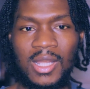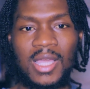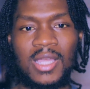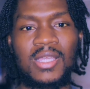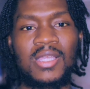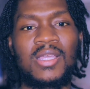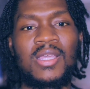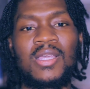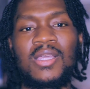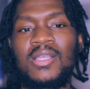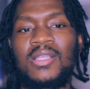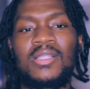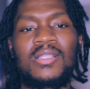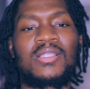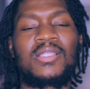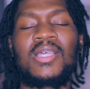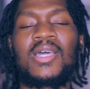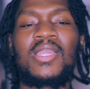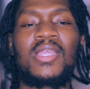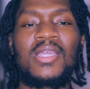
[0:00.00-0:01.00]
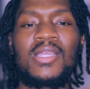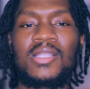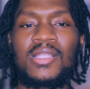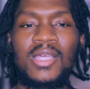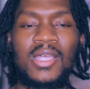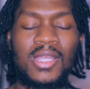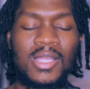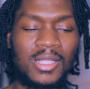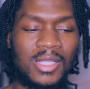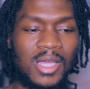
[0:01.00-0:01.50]
like that ain't
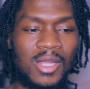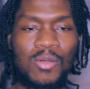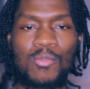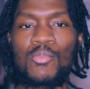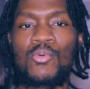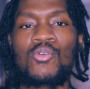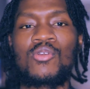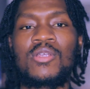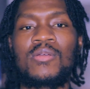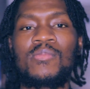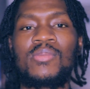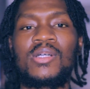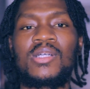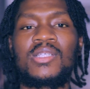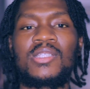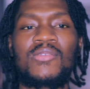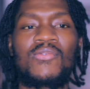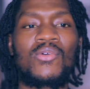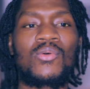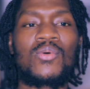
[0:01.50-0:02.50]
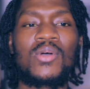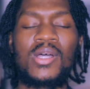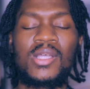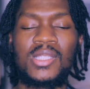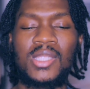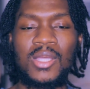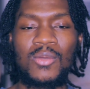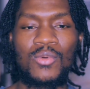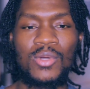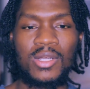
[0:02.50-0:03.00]
that important because if it
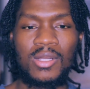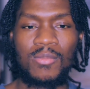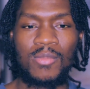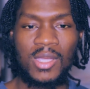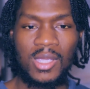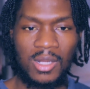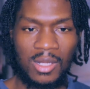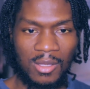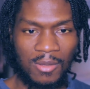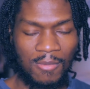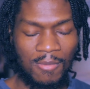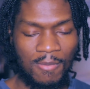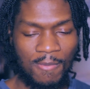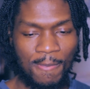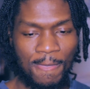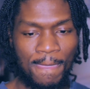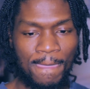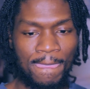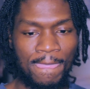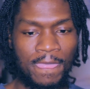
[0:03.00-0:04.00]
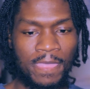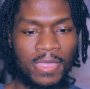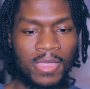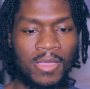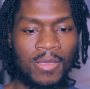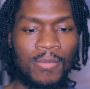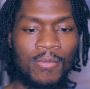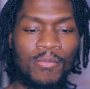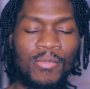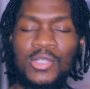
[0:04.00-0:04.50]
was, they wouldn't have made it.
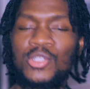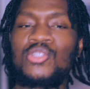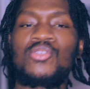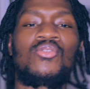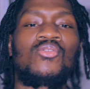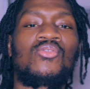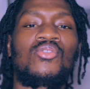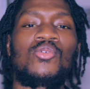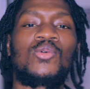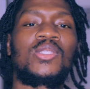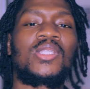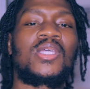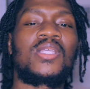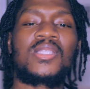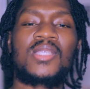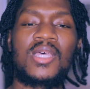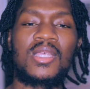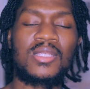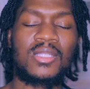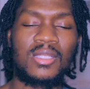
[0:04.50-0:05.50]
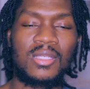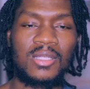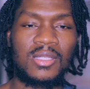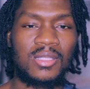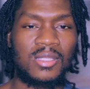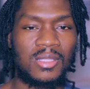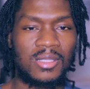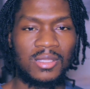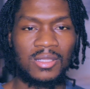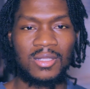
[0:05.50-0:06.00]
But you don't know what they test
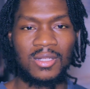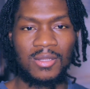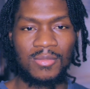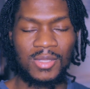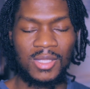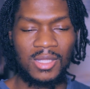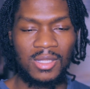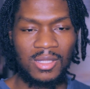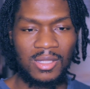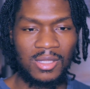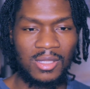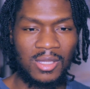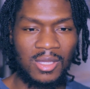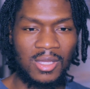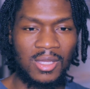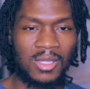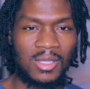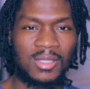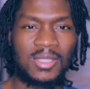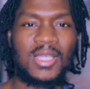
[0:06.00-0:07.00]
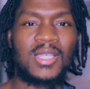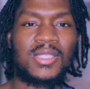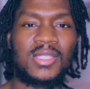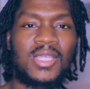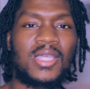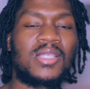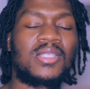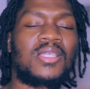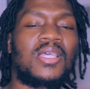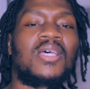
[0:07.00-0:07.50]
is. You know what I'm saying? That's
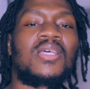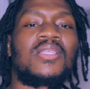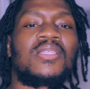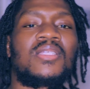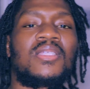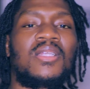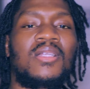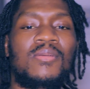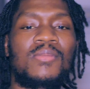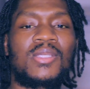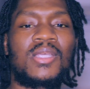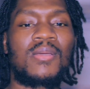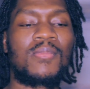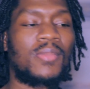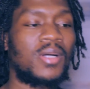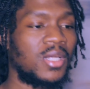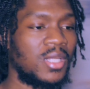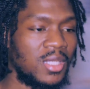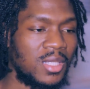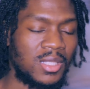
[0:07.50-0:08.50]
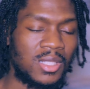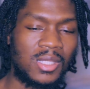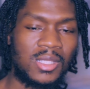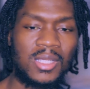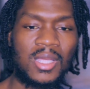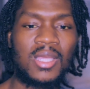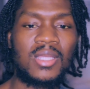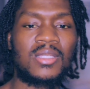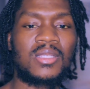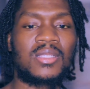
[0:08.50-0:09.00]
their test. You know what I'm saying? Money is a
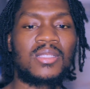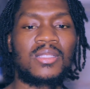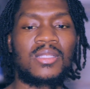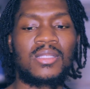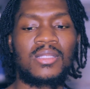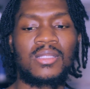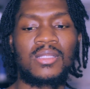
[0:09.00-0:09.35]
test.